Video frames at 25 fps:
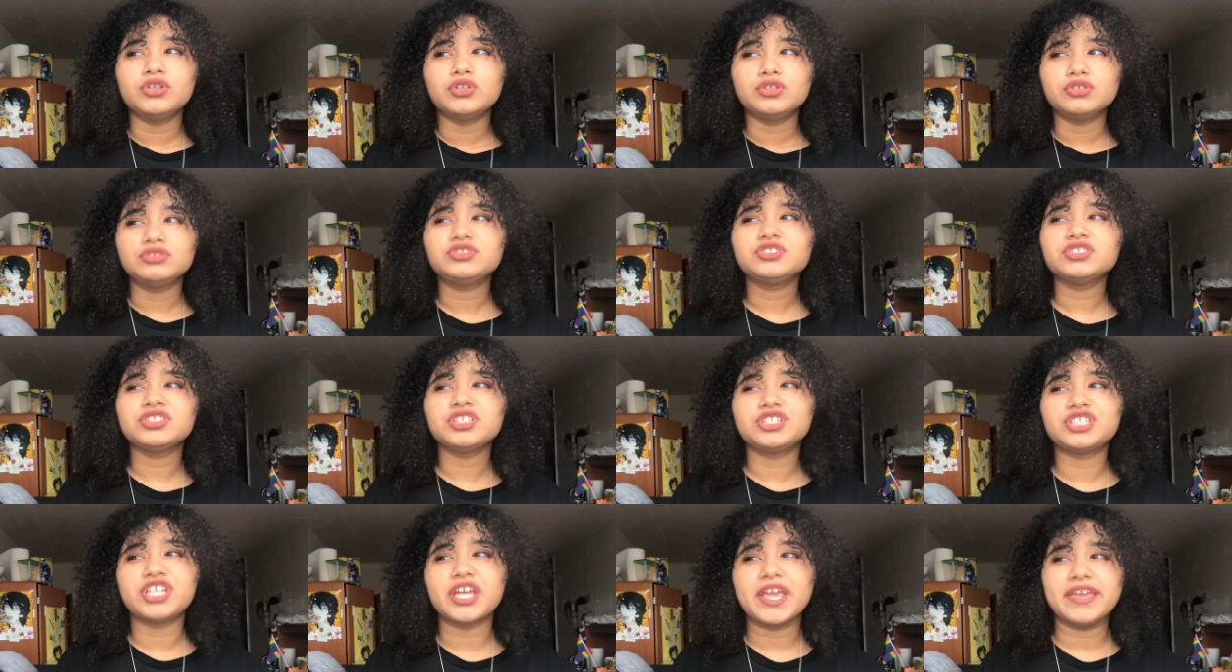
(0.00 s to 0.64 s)
there
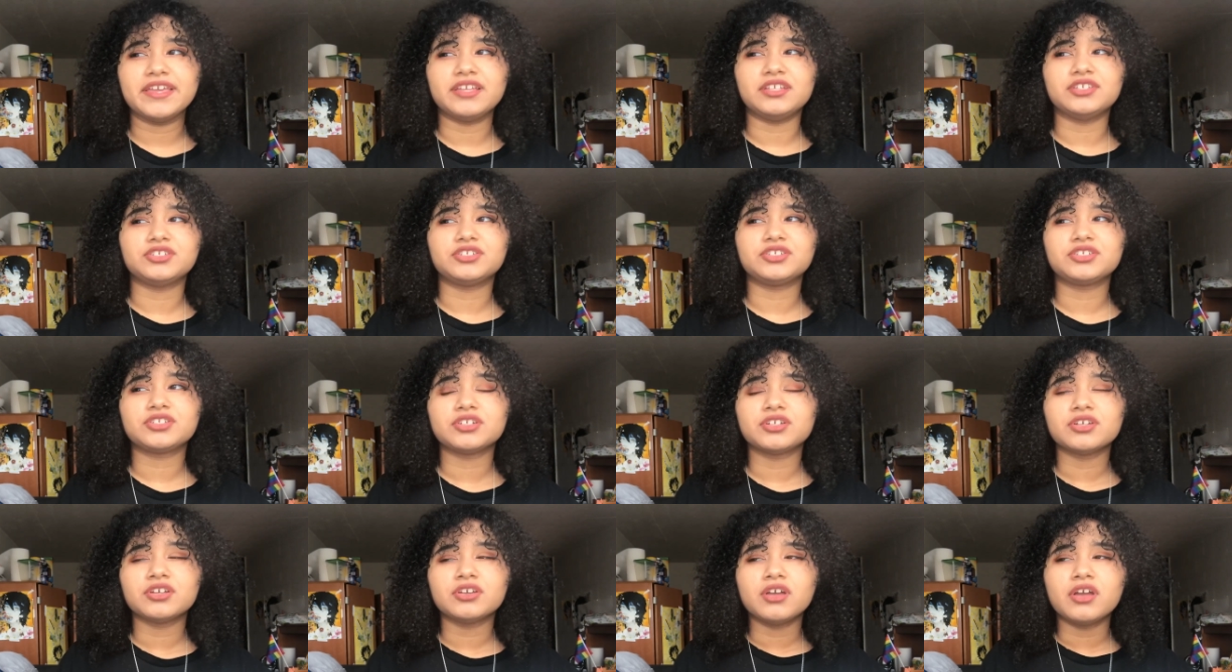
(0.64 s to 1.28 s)
was a
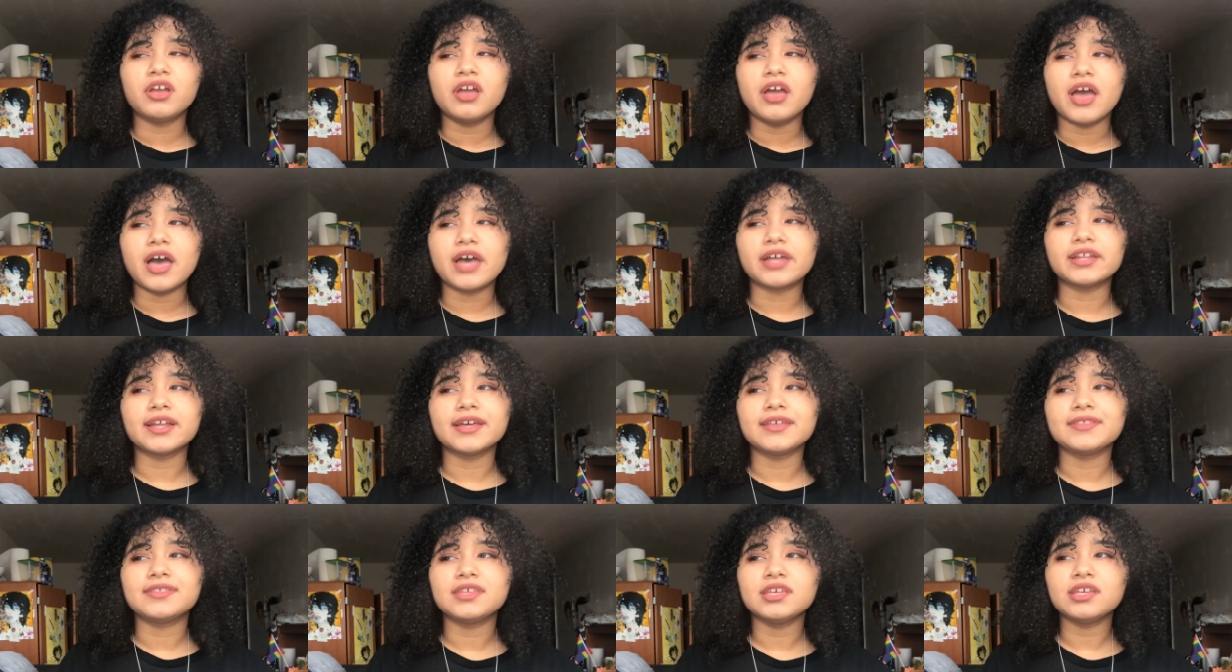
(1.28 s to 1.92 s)
change,
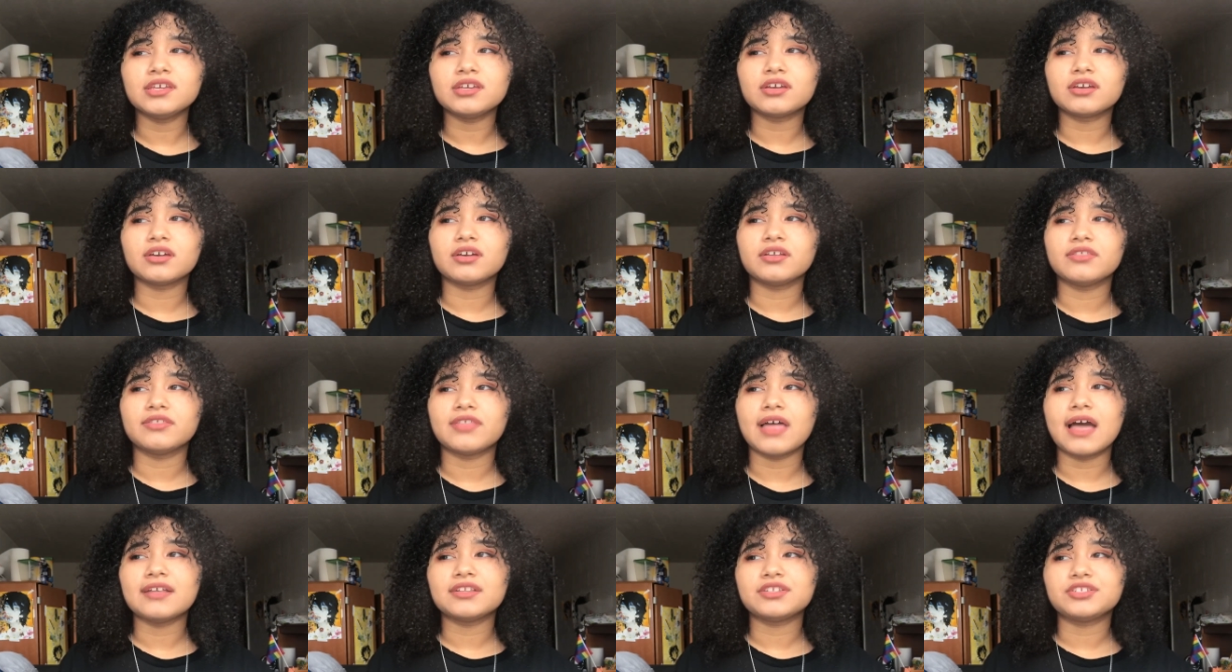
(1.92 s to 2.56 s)
and I think
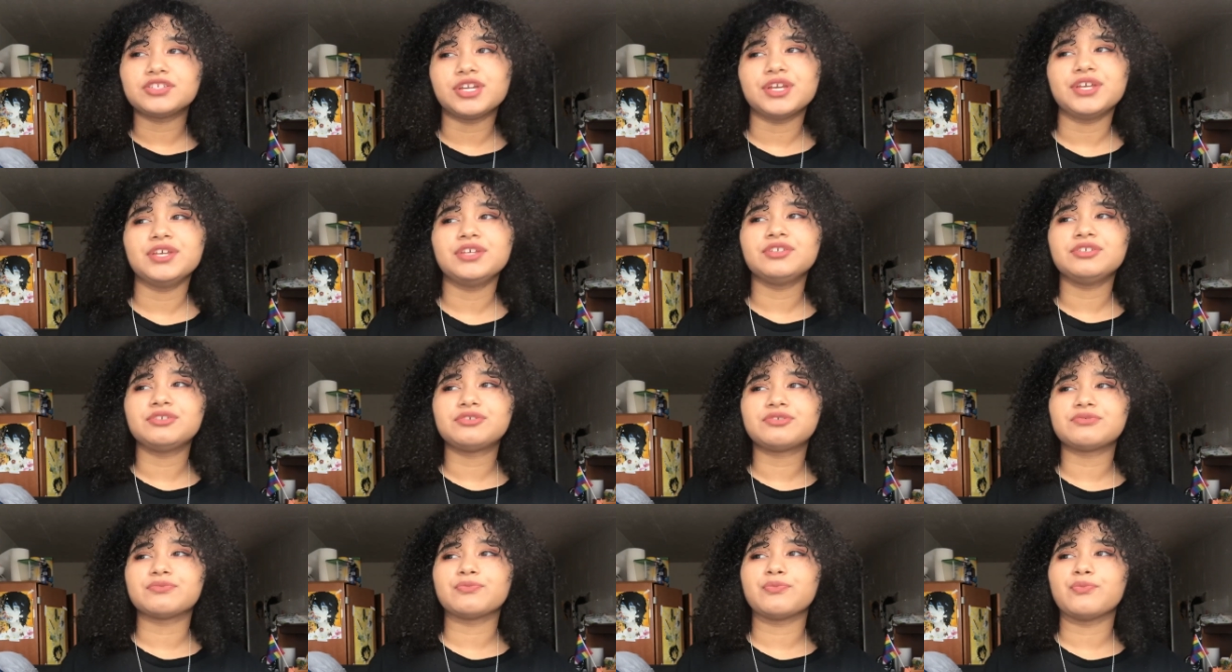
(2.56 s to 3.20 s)
that
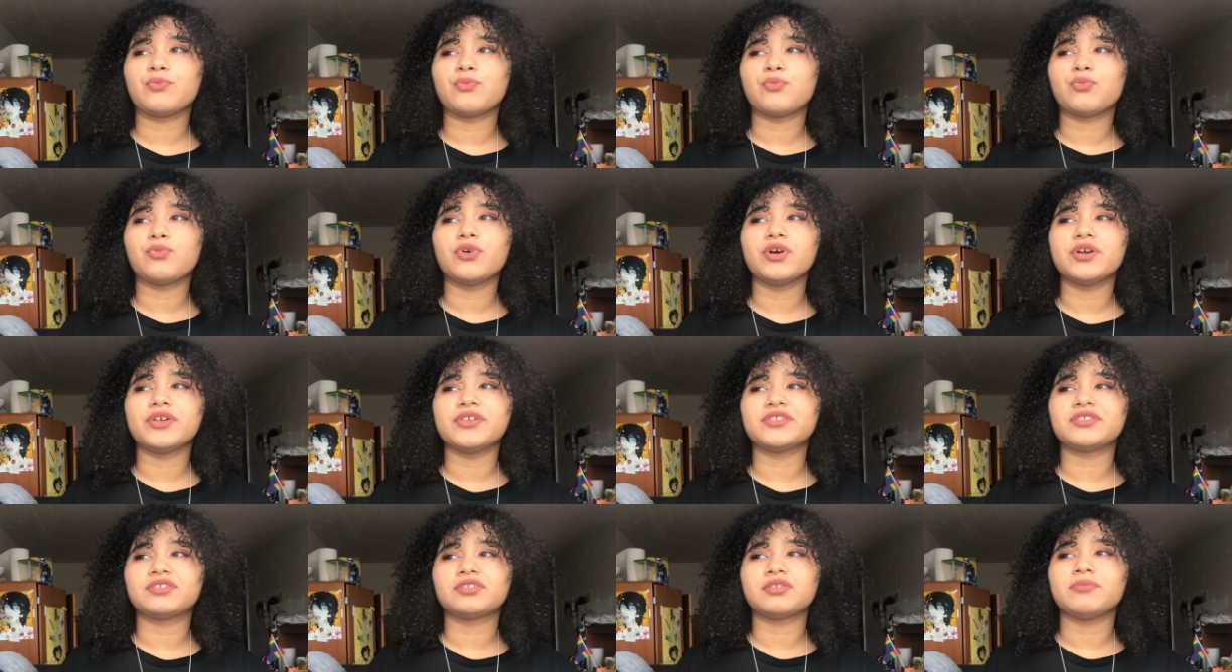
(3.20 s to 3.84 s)
change
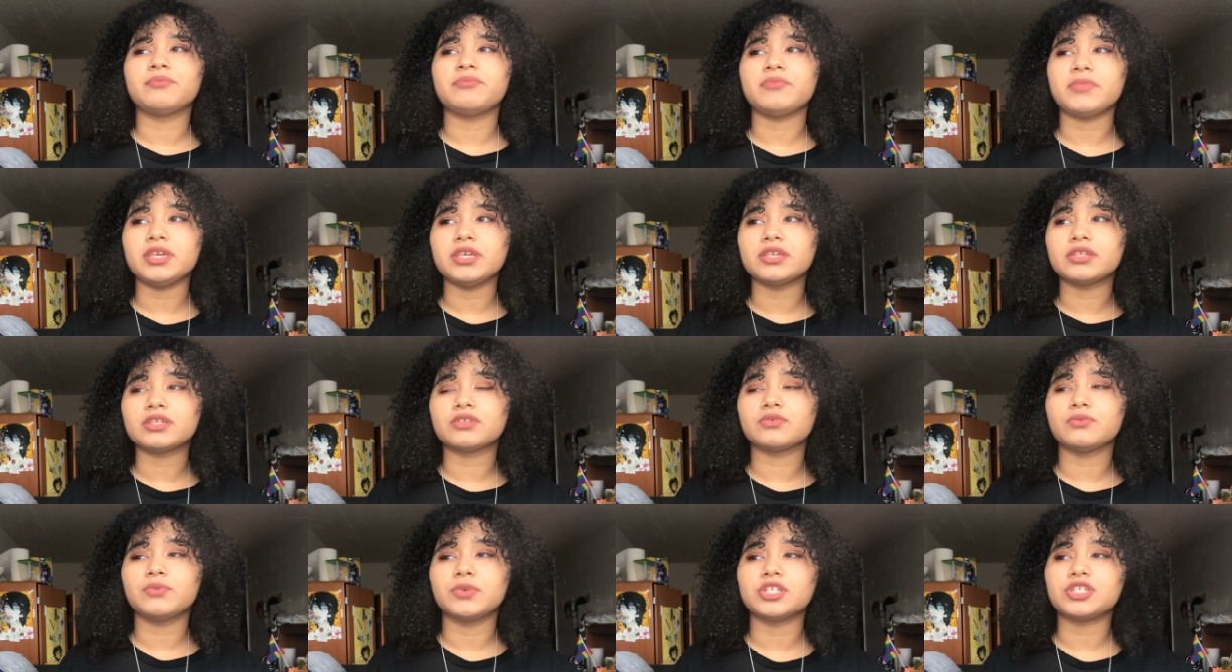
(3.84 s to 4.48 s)
was me
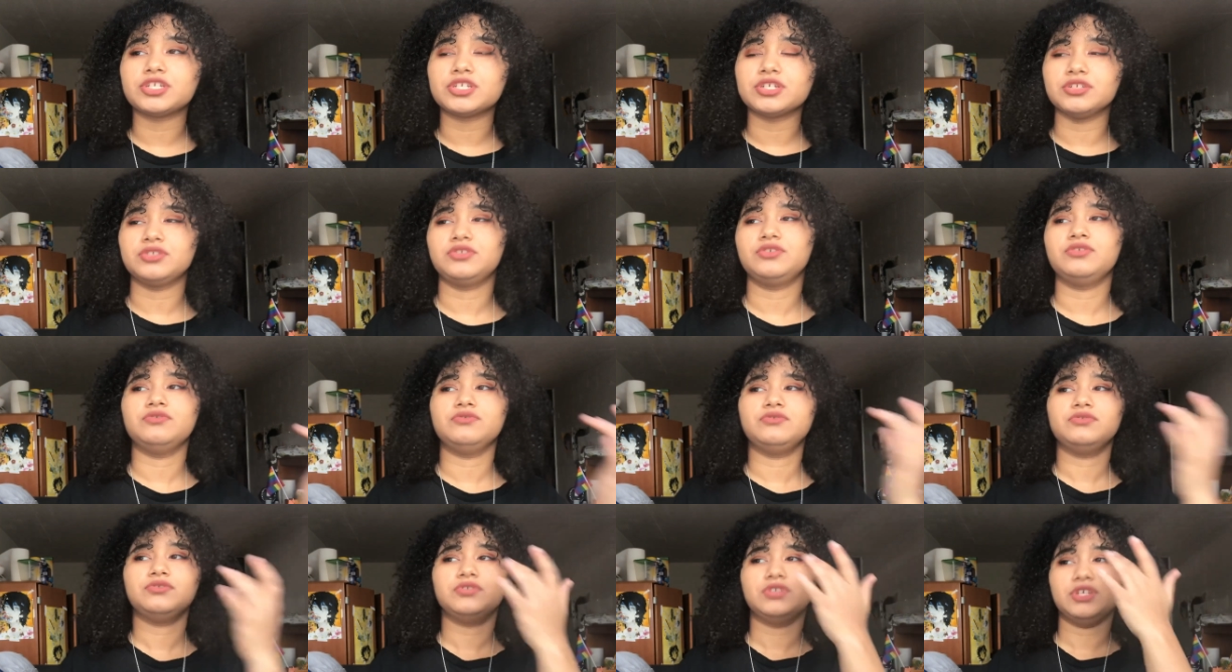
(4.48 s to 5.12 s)
switching
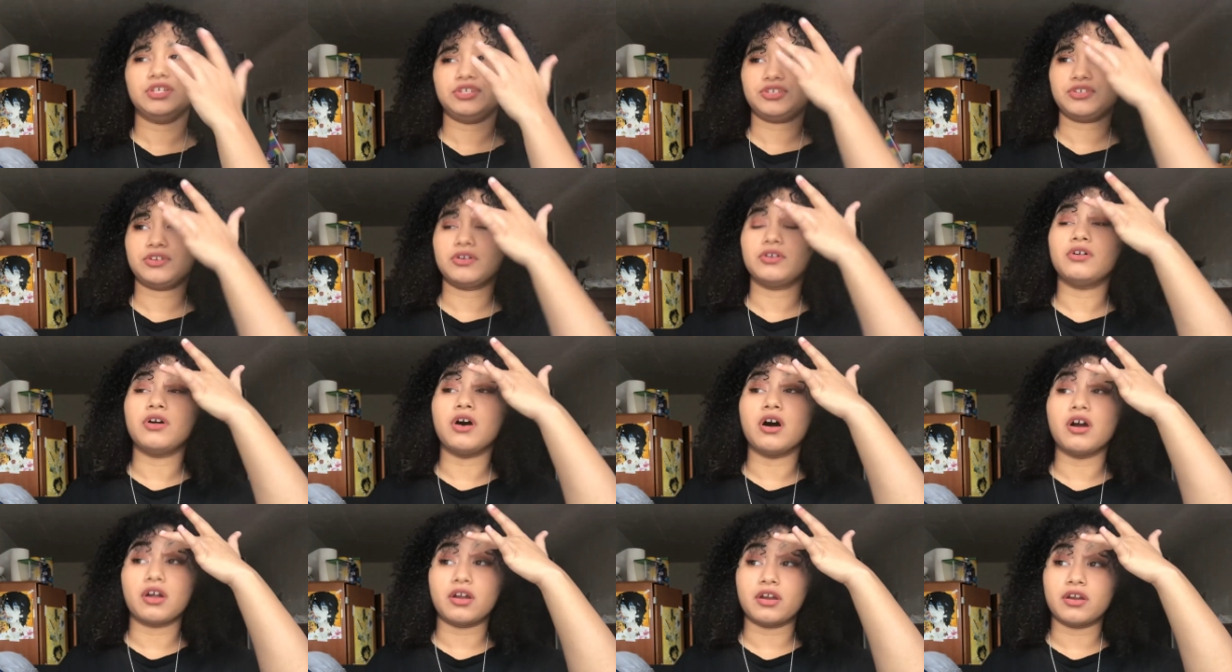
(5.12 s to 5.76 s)
to
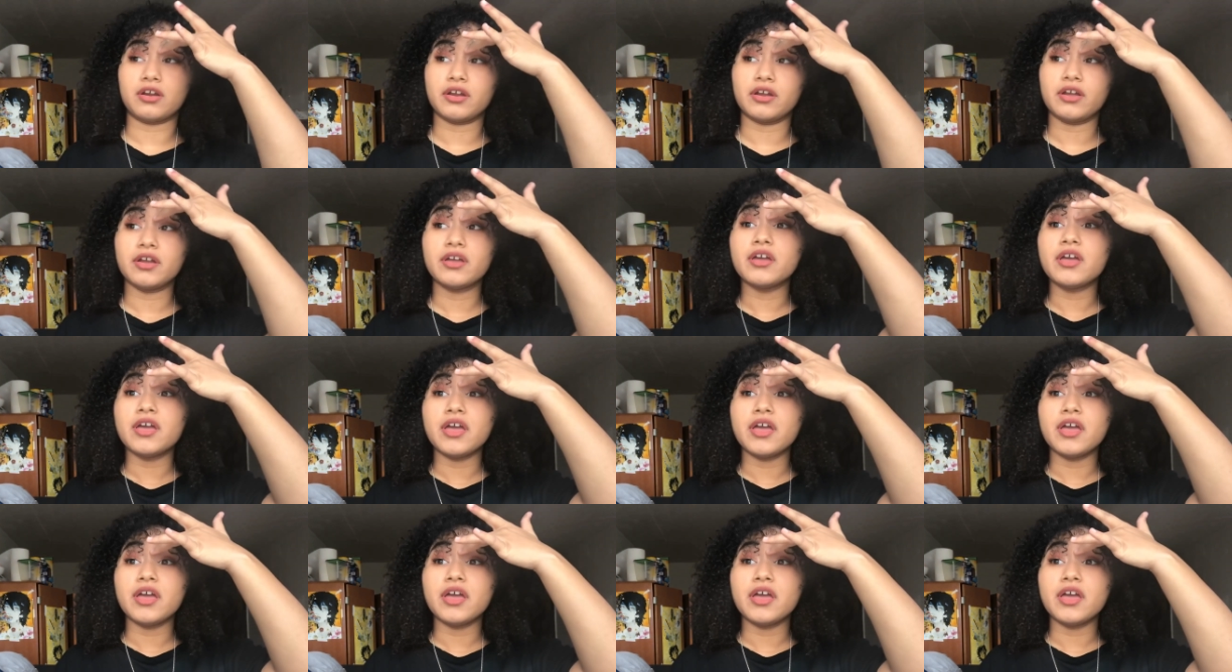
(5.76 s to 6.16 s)
digital art,